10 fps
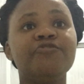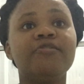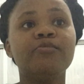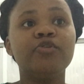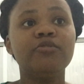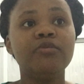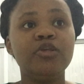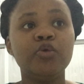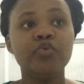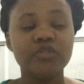if I'm going to be
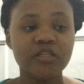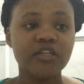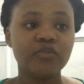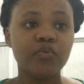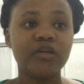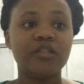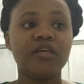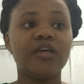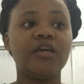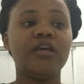using it
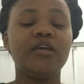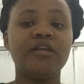with a